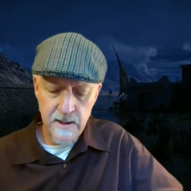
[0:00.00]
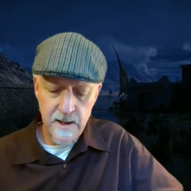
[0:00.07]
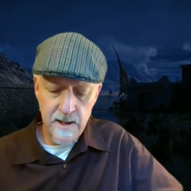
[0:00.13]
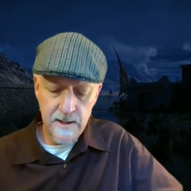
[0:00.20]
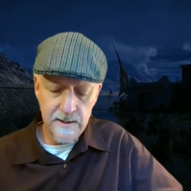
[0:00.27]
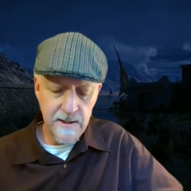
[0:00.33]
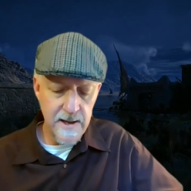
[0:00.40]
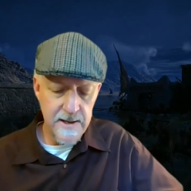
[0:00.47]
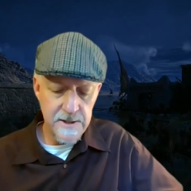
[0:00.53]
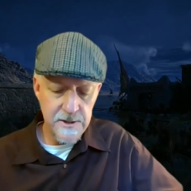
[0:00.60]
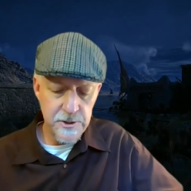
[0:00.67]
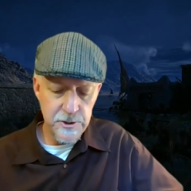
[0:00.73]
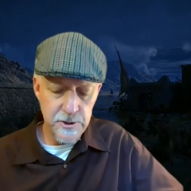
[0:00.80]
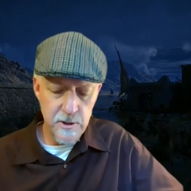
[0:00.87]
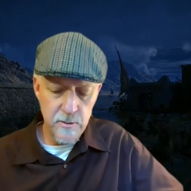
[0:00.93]
A light
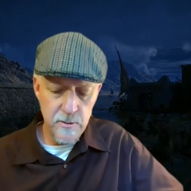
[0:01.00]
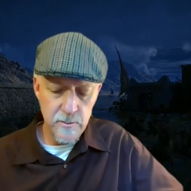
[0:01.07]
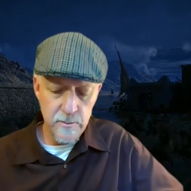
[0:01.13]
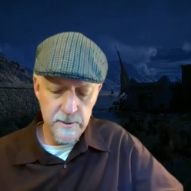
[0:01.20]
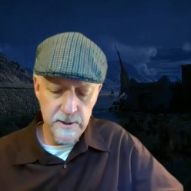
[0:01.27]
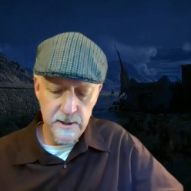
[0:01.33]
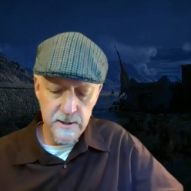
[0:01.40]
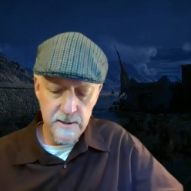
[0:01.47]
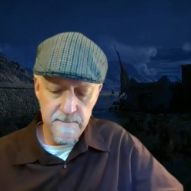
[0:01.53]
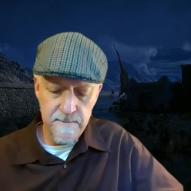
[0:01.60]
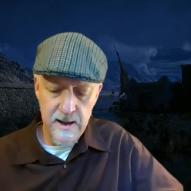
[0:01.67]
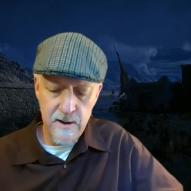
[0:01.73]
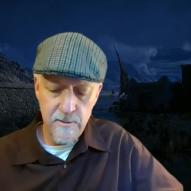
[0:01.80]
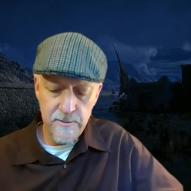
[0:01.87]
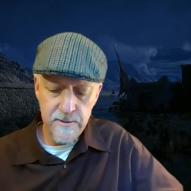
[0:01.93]
shone in the
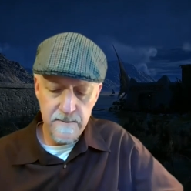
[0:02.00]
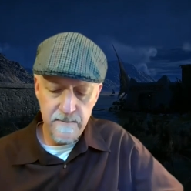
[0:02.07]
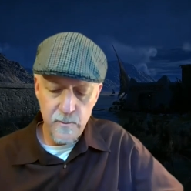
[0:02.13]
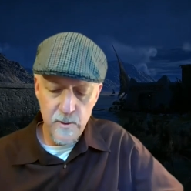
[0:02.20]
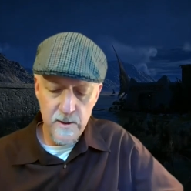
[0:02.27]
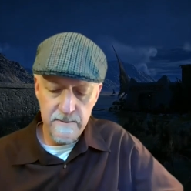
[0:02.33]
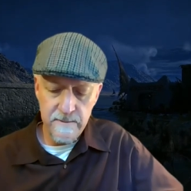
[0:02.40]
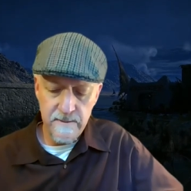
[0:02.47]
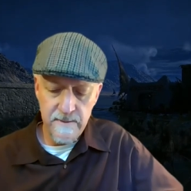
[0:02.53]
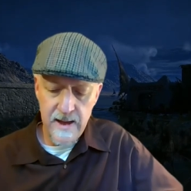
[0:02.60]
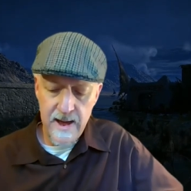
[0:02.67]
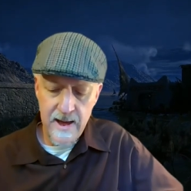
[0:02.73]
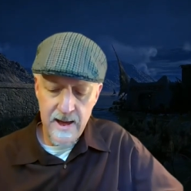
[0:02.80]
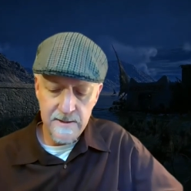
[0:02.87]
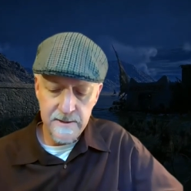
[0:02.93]
mouth of one of the
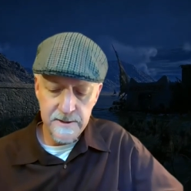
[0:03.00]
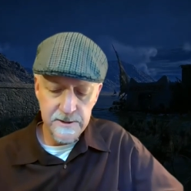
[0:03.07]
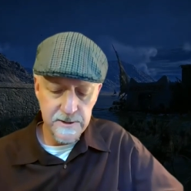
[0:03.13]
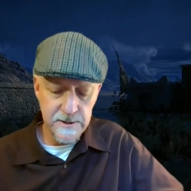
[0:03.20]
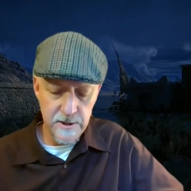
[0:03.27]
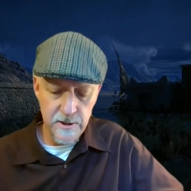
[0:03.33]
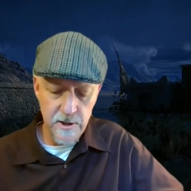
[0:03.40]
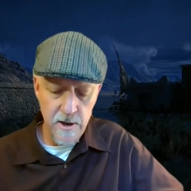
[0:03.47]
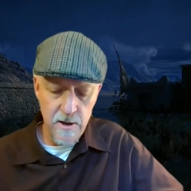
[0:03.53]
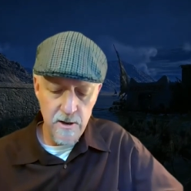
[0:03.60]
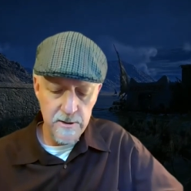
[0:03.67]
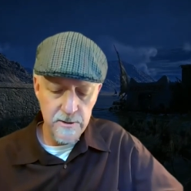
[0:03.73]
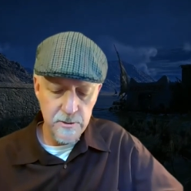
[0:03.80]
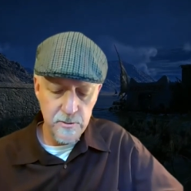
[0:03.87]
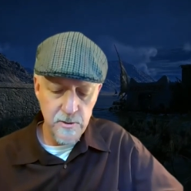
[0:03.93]
alleys.
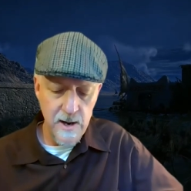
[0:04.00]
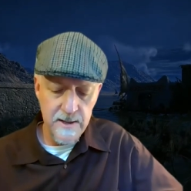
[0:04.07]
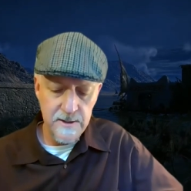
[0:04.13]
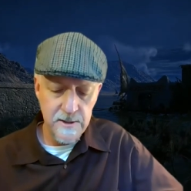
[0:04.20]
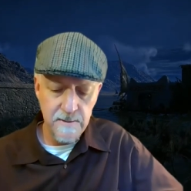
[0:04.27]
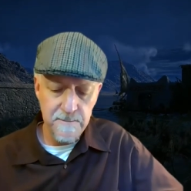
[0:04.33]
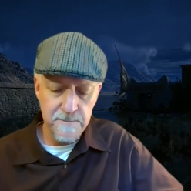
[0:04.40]
Nekonkh tried to